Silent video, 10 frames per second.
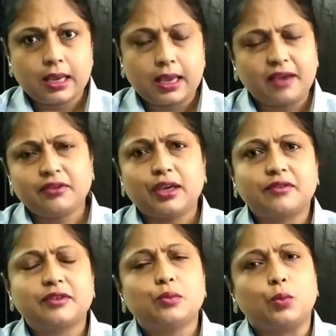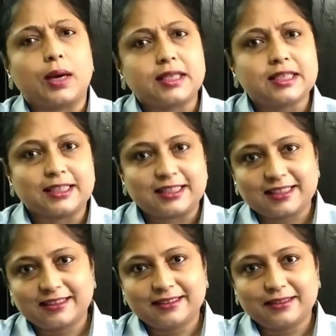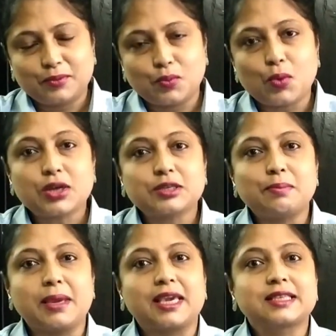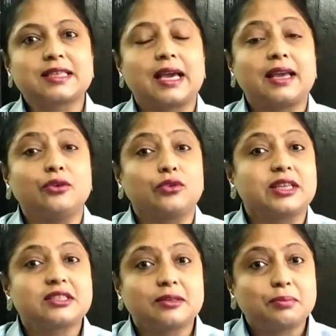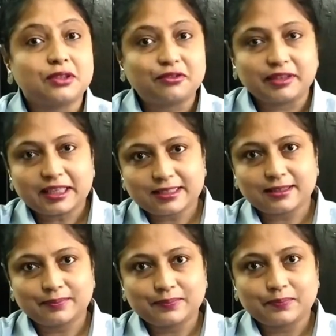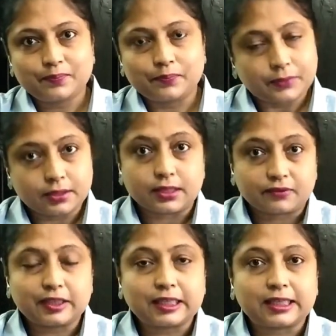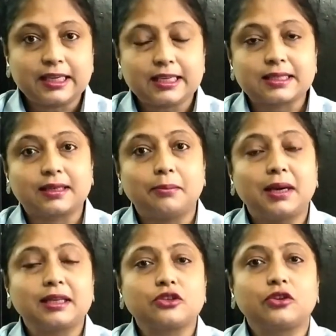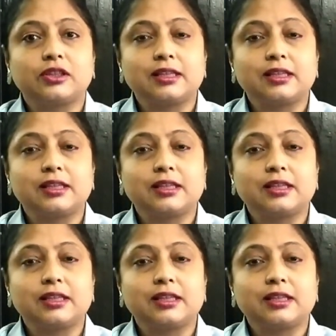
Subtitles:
Have you ever wondered what makes an orator perfect? Definitely his command on the